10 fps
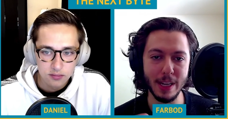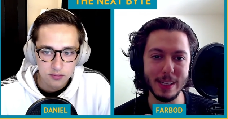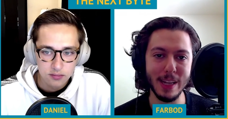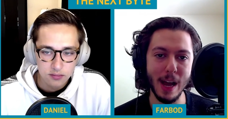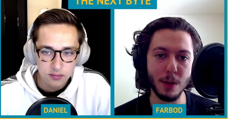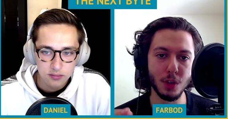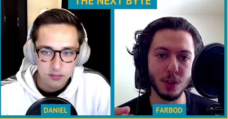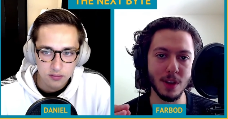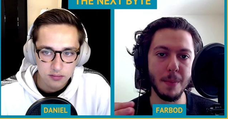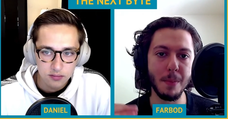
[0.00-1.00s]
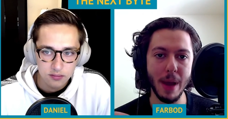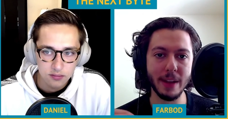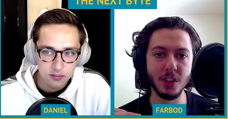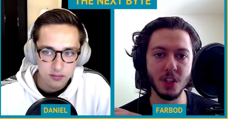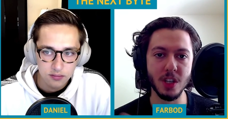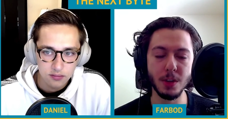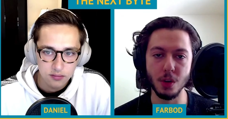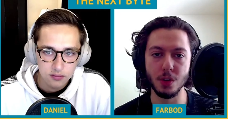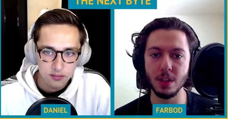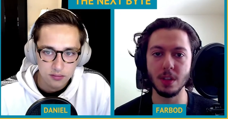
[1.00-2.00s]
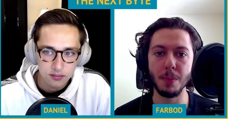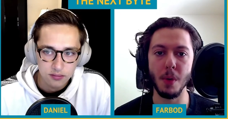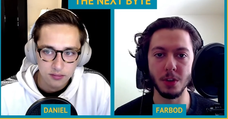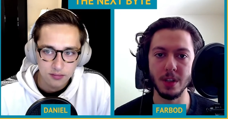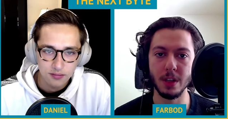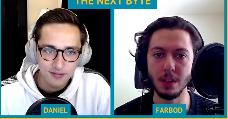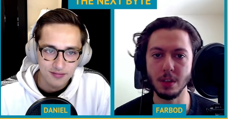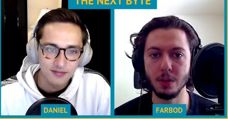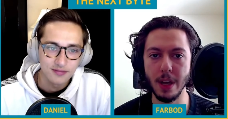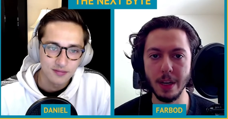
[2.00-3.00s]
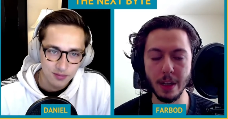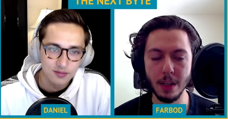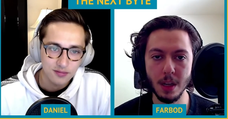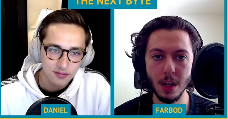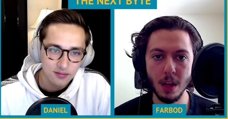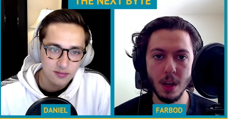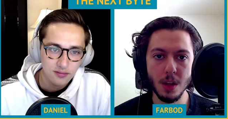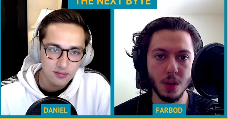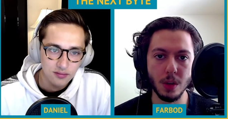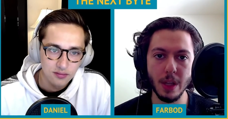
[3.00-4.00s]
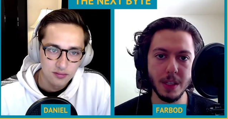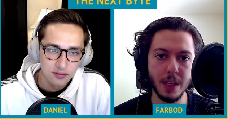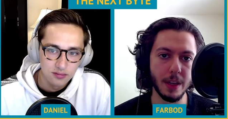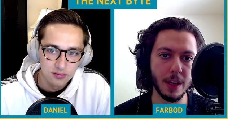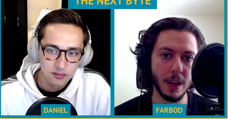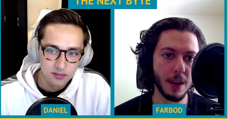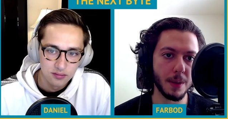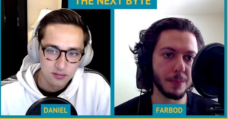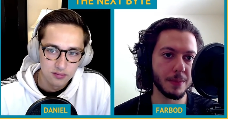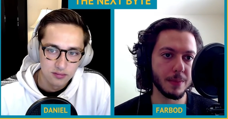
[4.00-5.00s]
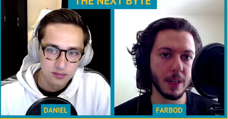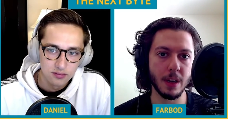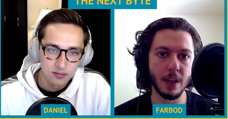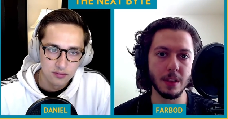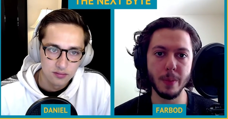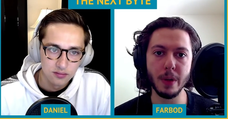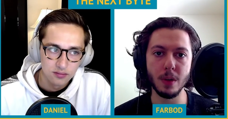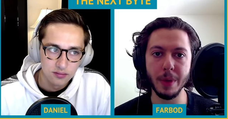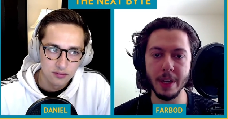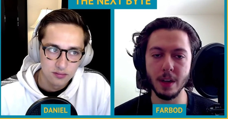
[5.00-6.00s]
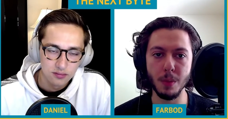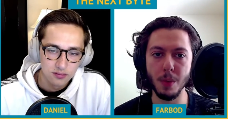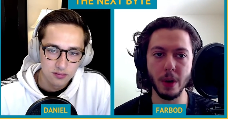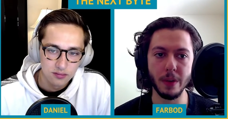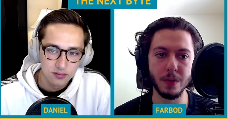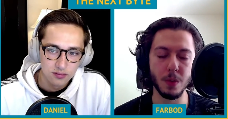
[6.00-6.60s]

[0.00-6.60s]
Speaker 1: allows you to embed sensors into the parts that you're creating. So let's say um, in, in, a typical mechanical part, if